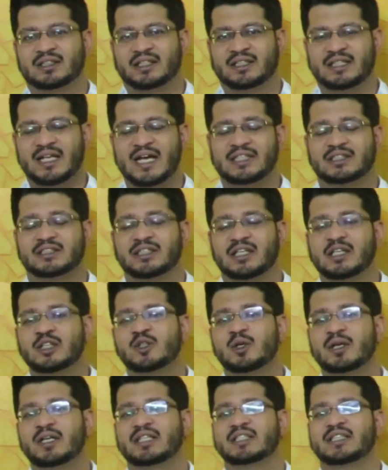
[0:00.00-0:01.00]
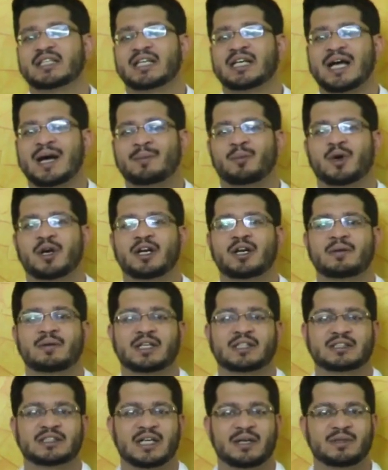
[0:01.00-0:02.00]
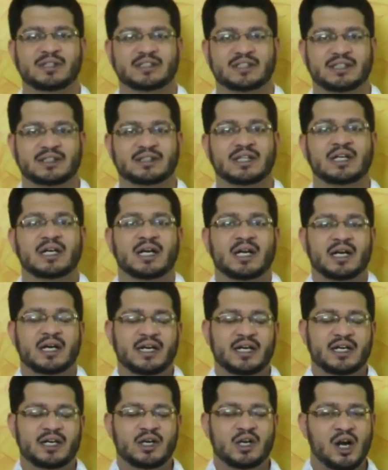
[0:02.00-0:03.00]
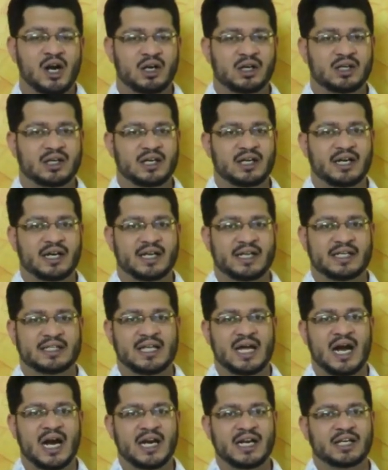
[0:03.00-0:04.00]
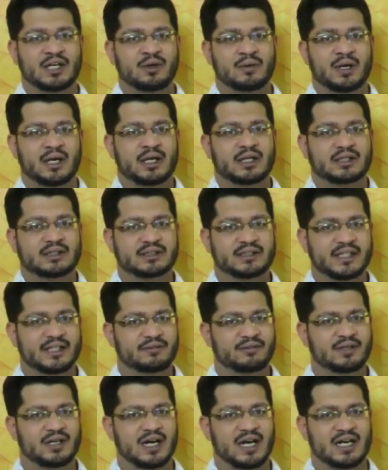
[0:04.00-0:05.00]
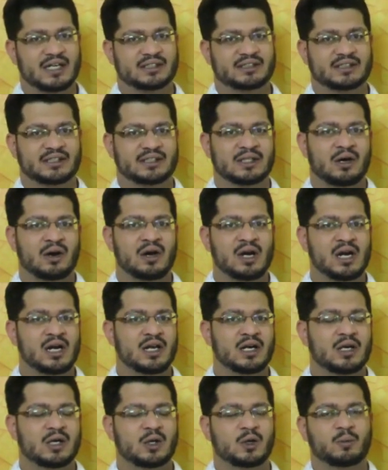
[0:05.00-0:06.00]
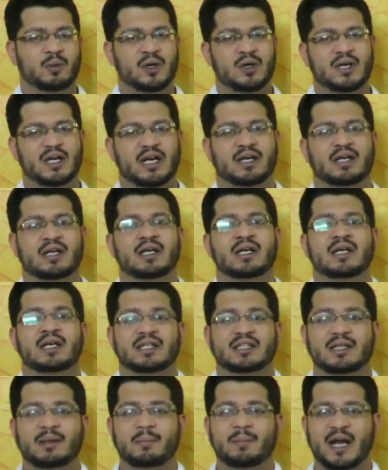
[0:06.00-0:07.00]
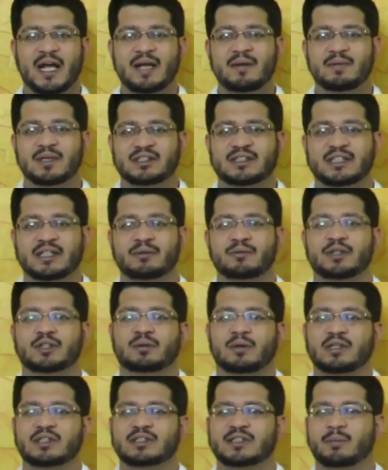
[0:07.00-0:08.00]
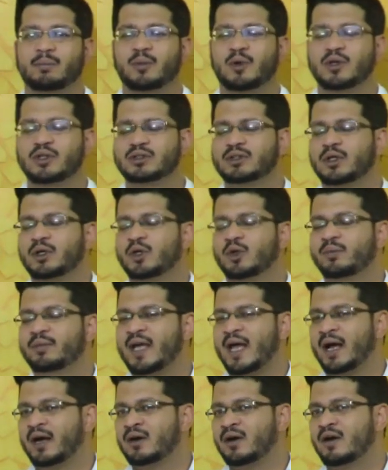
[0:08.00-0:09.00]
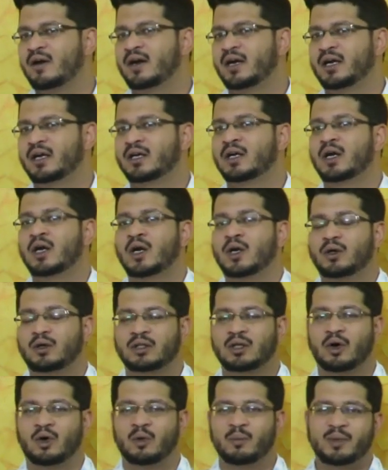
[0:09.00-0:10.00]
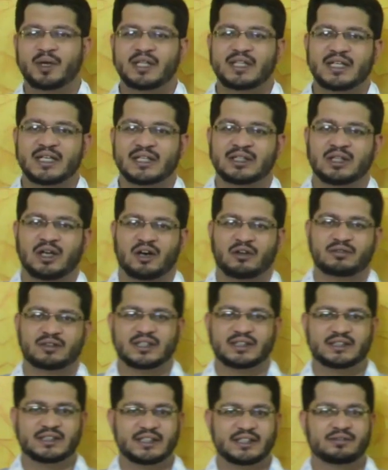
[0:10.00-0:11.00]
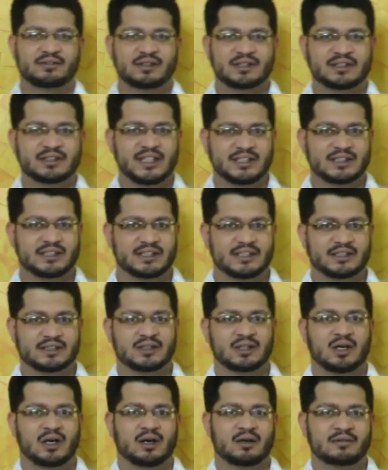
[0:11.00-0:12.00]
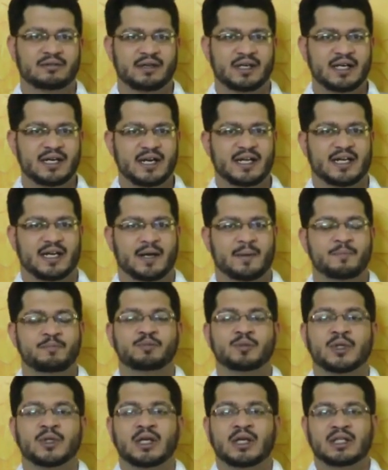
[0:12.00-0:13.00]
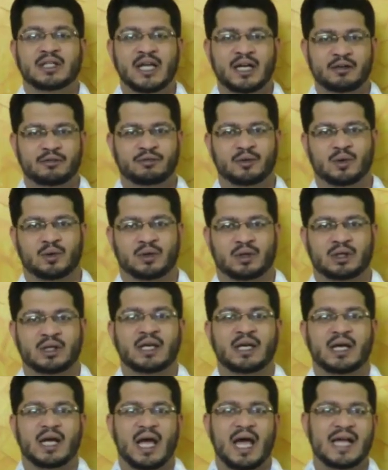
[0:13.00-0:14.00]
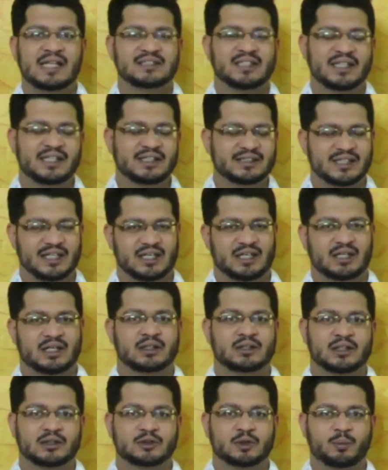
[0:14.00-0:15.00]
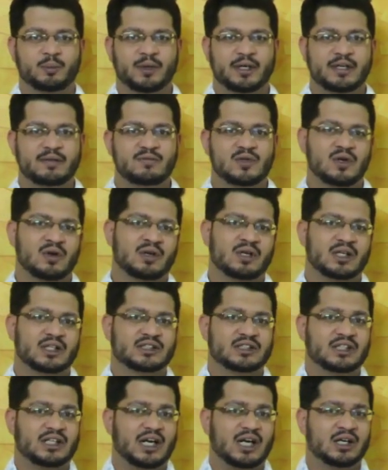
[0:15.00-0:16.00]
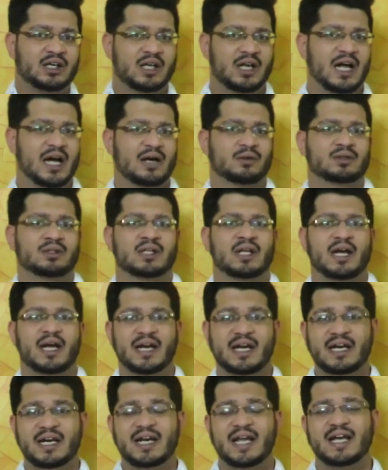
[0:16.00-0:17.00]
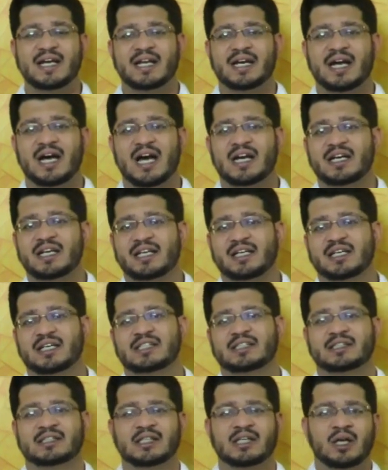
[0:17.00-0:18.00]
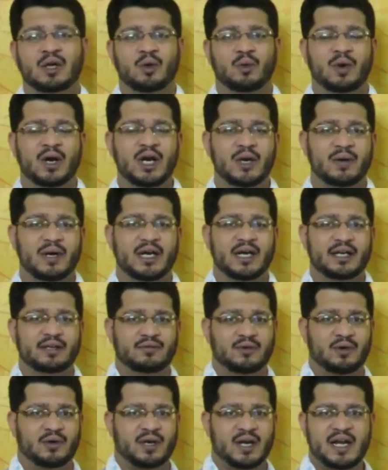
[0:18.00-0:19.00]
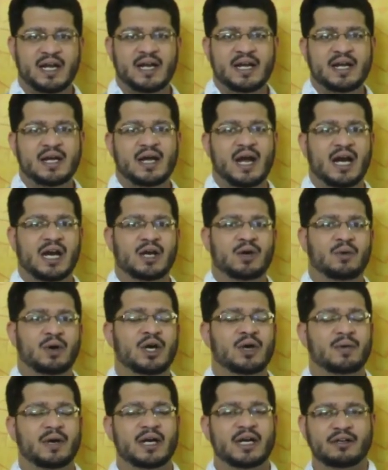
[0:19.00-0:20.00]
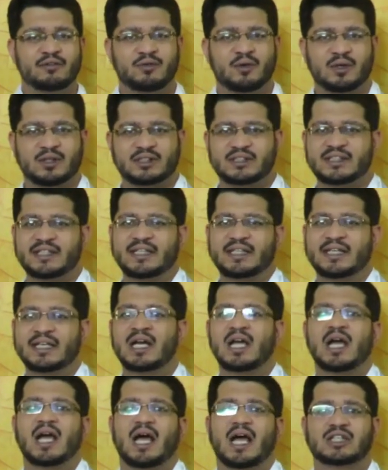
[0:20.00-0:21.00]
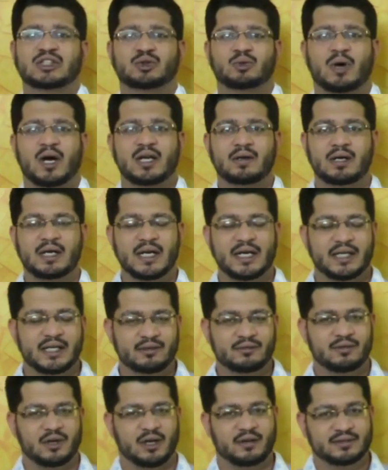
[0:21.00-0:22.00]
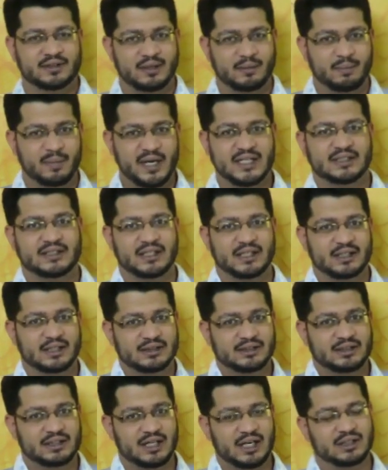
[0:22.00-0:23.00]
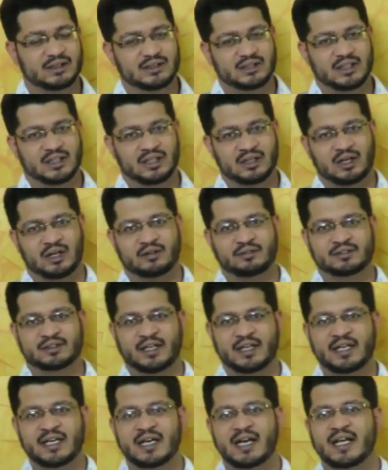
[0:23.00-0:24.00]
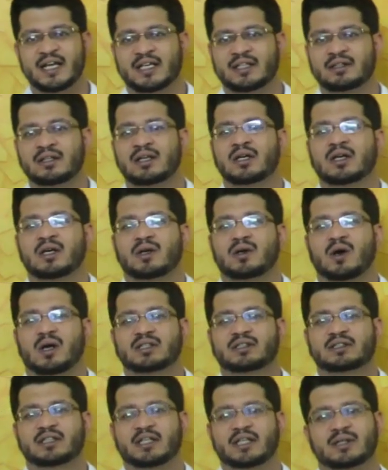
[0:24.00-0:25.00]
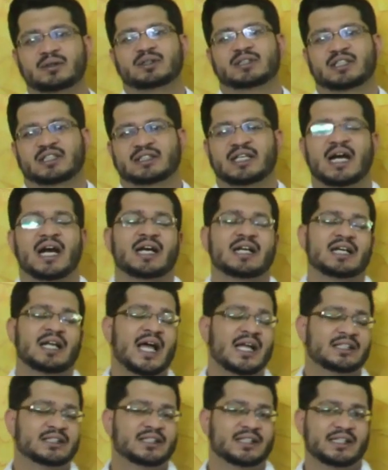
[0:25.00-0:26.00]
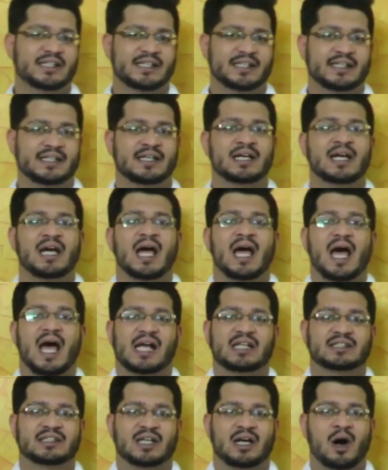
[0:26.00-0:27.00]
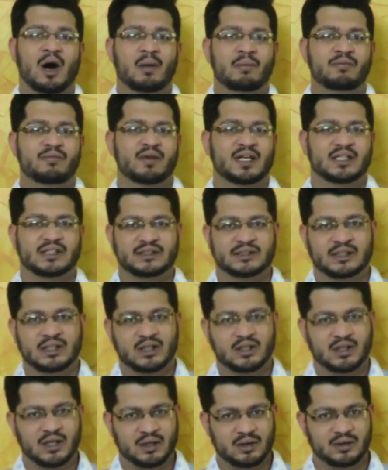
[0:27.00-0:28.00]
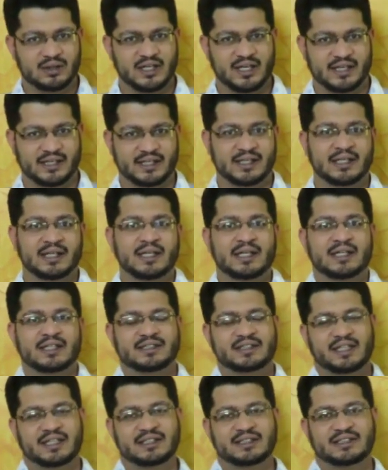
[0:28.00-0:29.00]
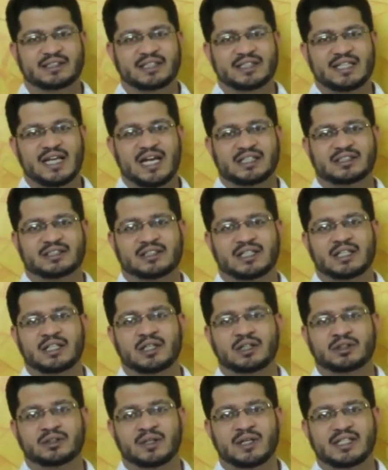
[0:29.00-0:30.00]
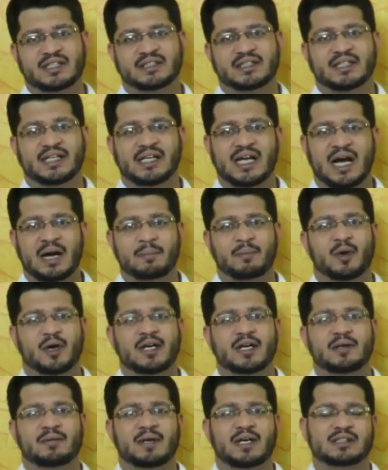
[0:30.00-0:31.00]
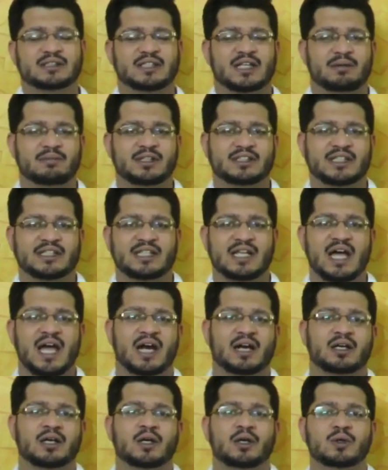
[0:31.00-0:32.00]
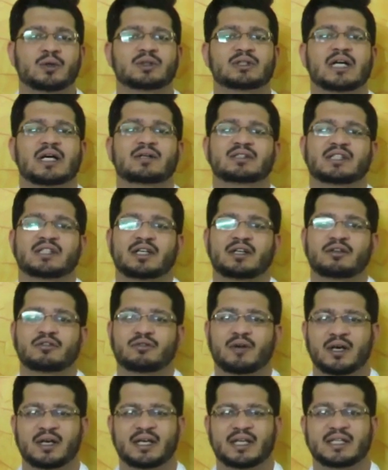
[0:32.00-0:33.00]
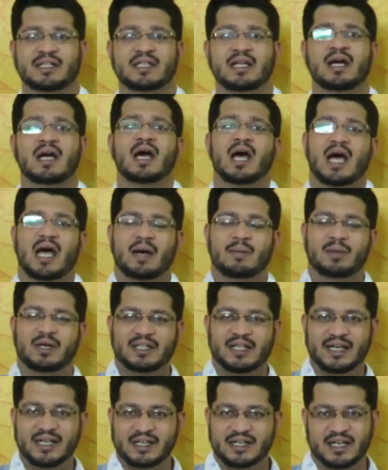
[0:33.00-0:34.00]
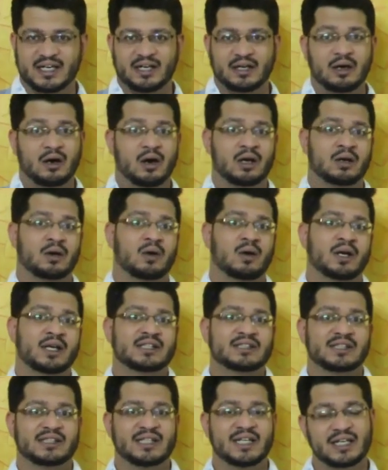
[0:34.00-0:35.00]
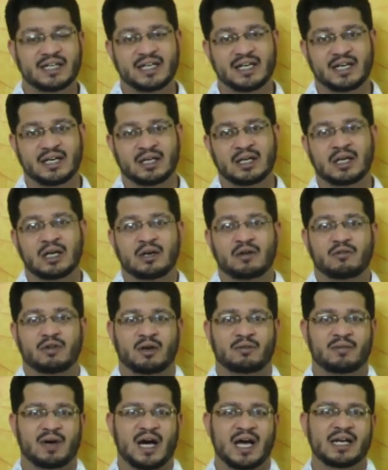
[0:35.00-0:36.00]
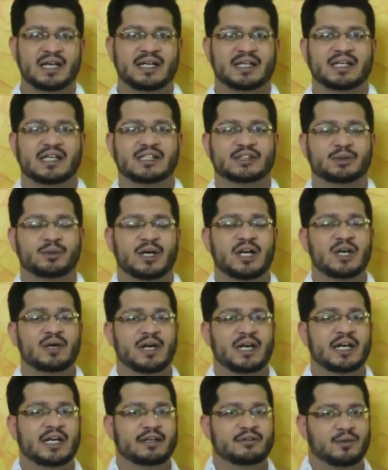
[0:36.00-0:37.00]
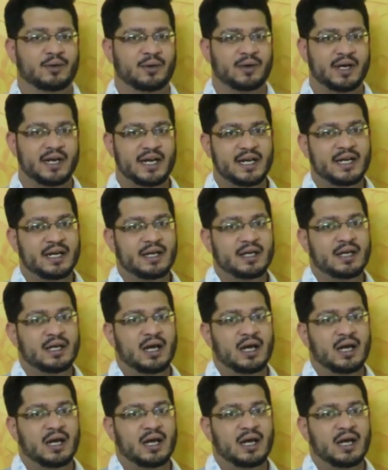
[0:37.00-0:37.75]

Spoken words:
the National Judicial Appointments Commission did not contain adequate safeguards in order to protect the primacy which was supposed to be accorded to the opinion of the Chief Justice of India. Therefore, as a result, the Supreme Court struck down entire Articles 124A and 124C as violative of the basic structure of the Indian Constitution, and naturally, as an obvious corollary, since the National Judicial Appointments Commission Act 2014 emanated or originated from Articles 124A